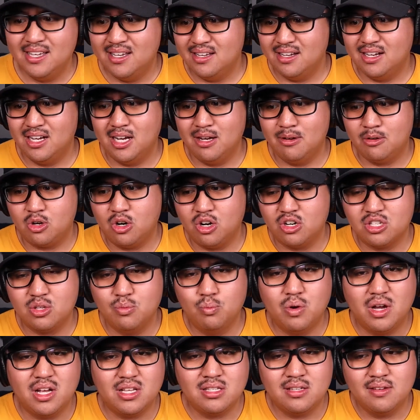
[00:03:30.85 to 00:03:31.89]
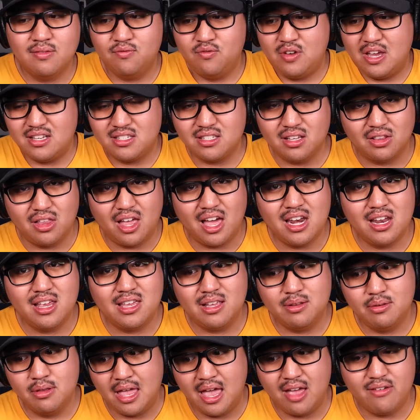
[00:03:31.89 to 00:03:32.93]
Carson Wentz faced a lot of
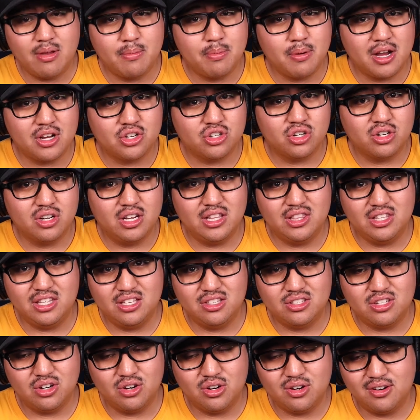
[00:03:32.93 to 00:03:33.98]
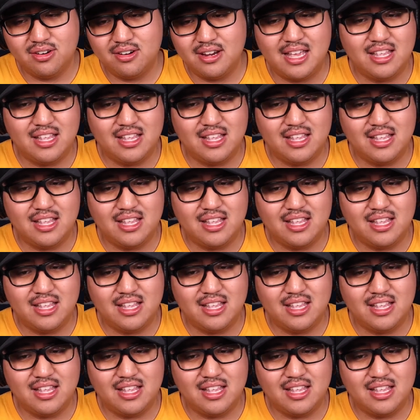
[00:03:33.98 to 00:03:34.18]
heavy pressure in the interior,